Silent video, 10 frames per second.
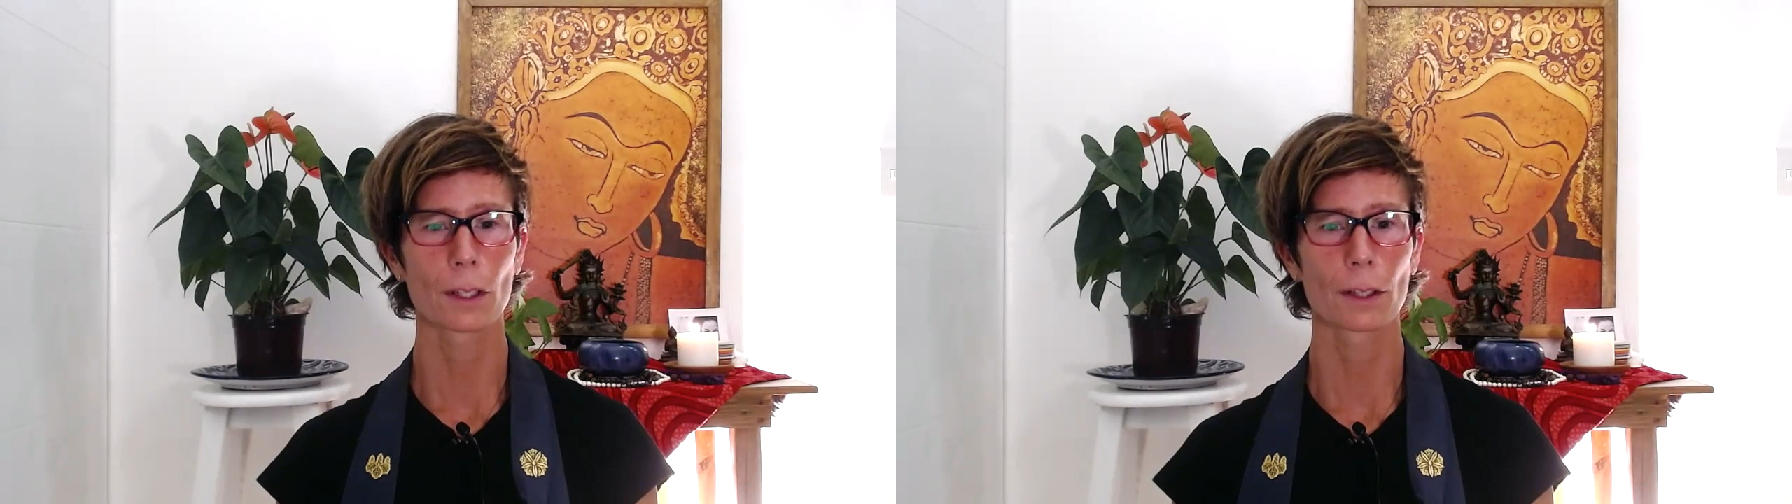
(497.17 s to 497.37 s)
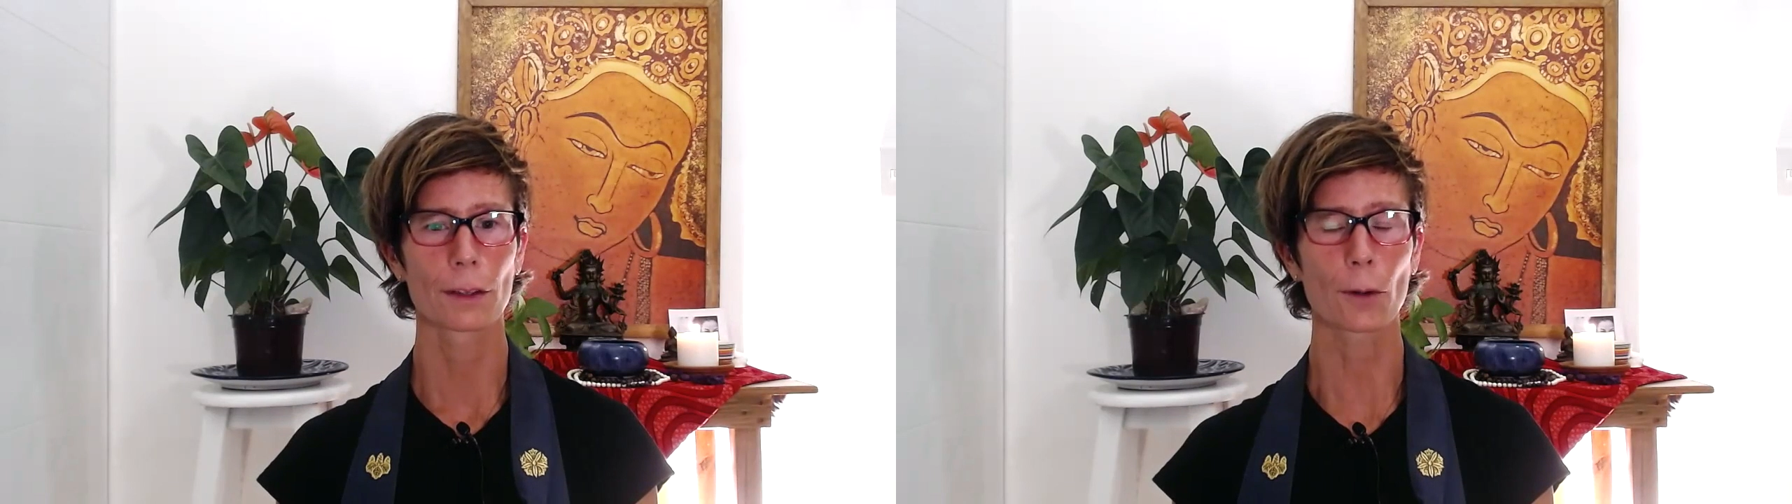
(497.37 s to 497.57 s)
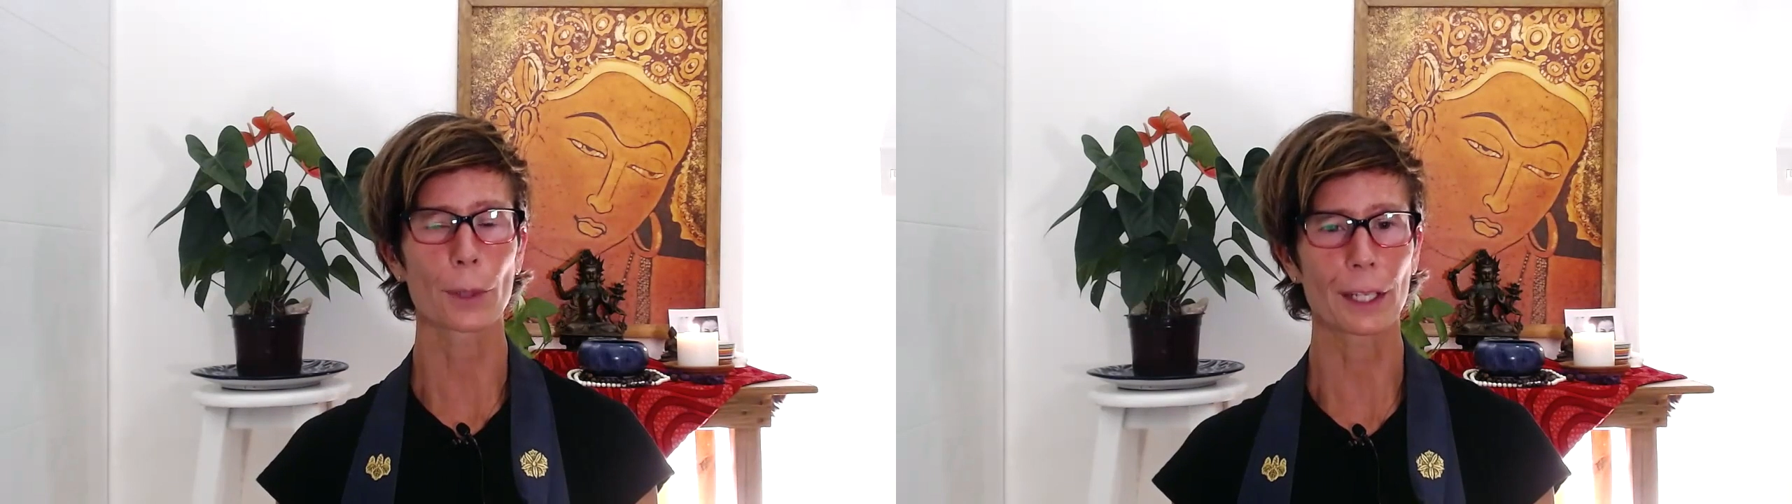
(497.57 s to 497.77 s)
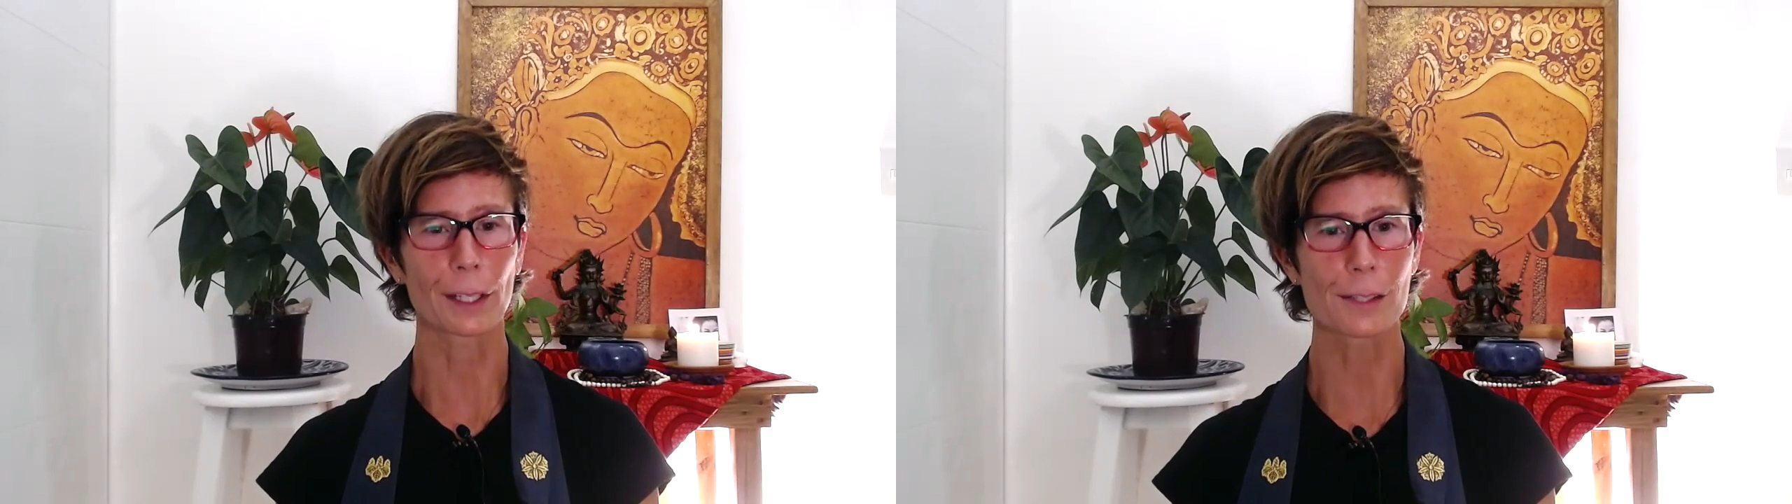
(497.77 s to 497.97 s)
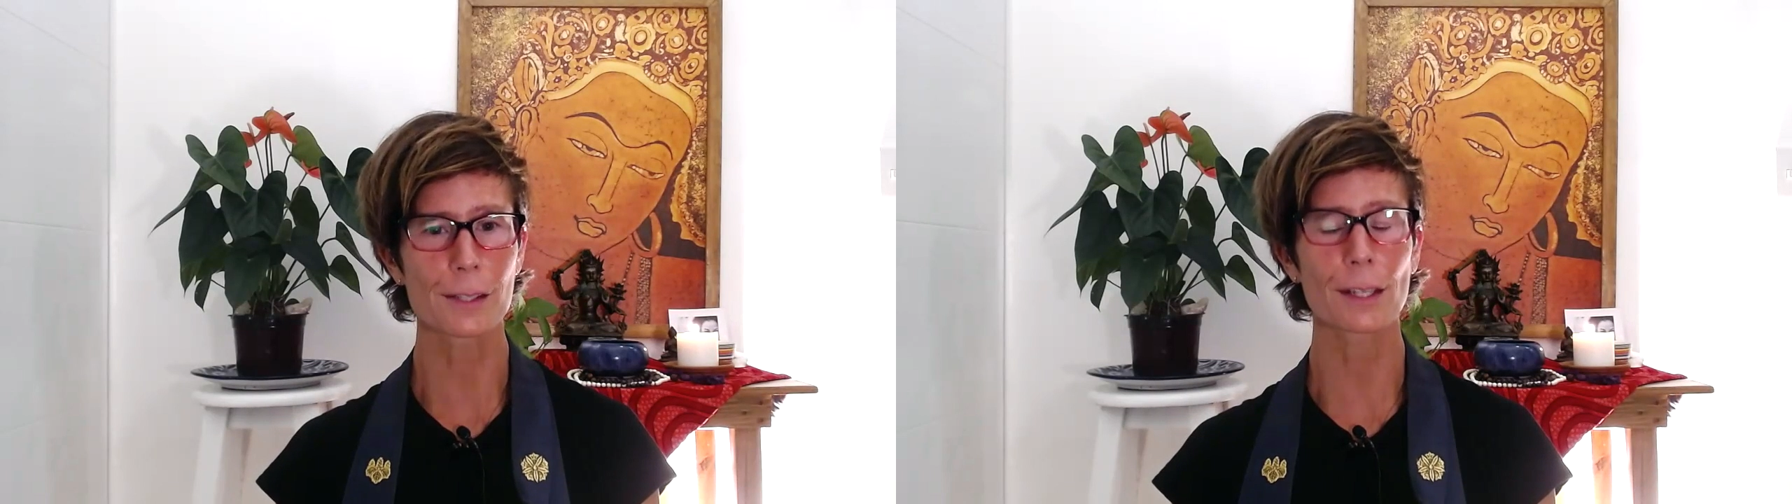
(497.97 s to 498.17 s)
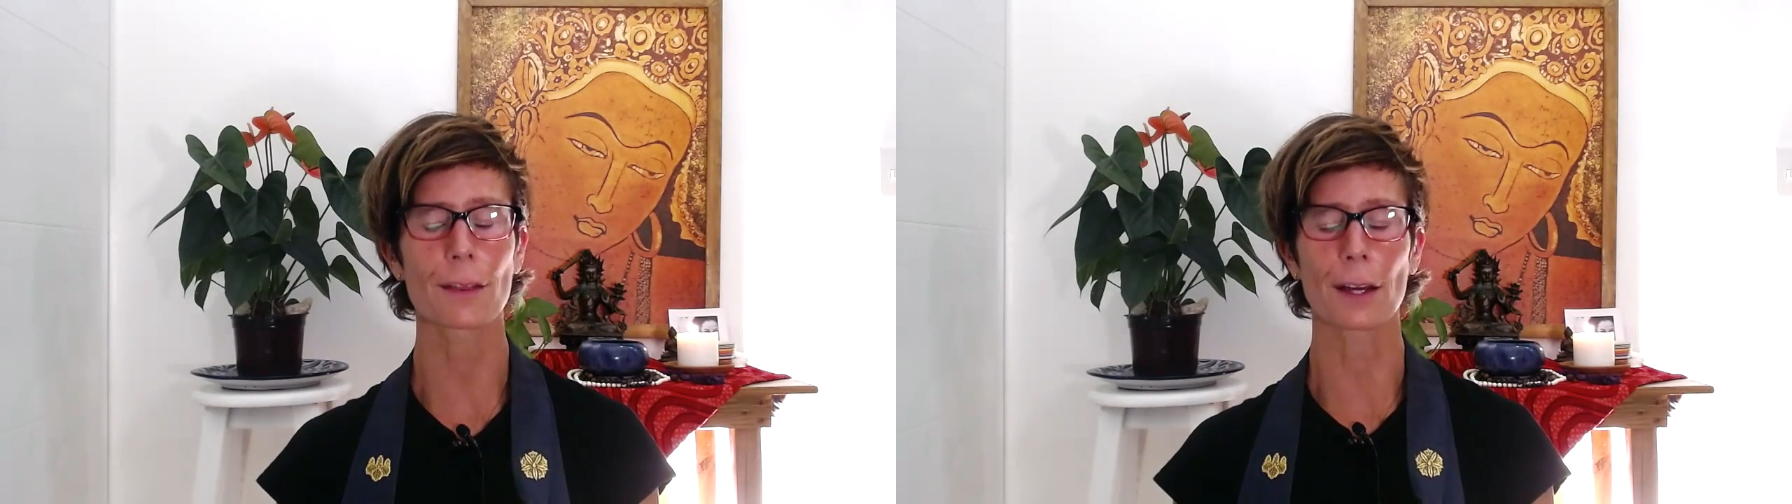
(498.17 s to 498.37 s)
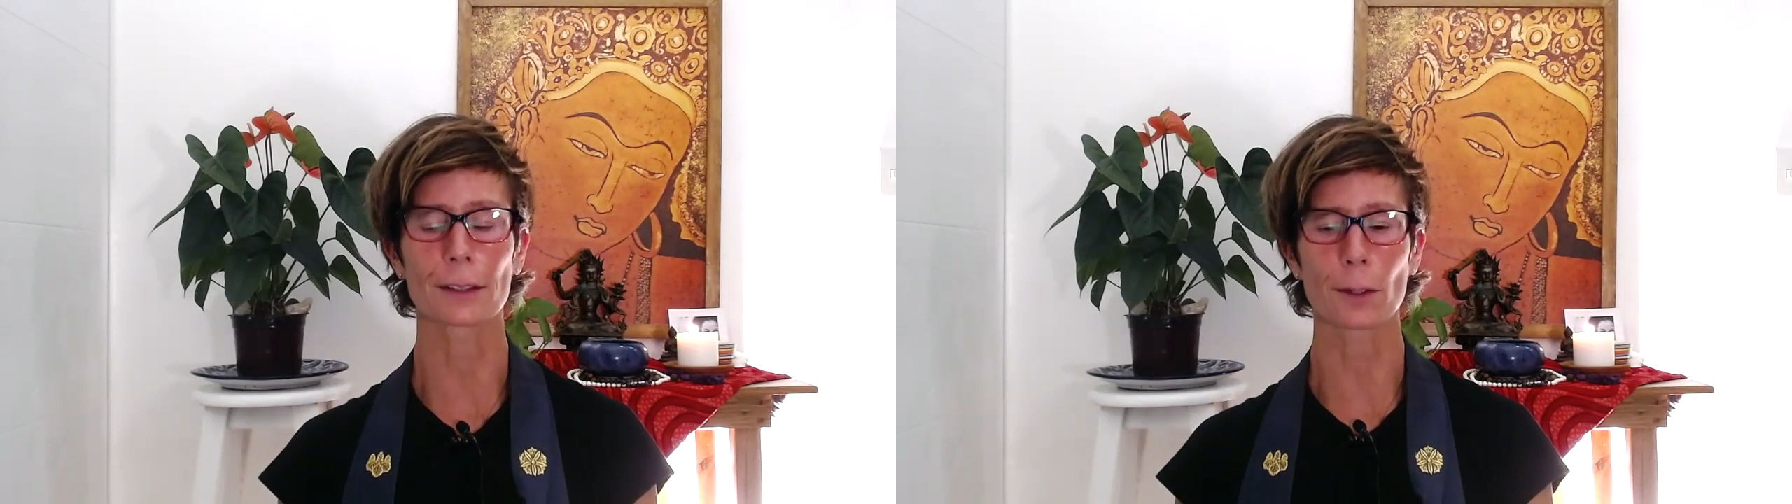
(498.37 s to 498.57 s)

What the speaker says: that we can see that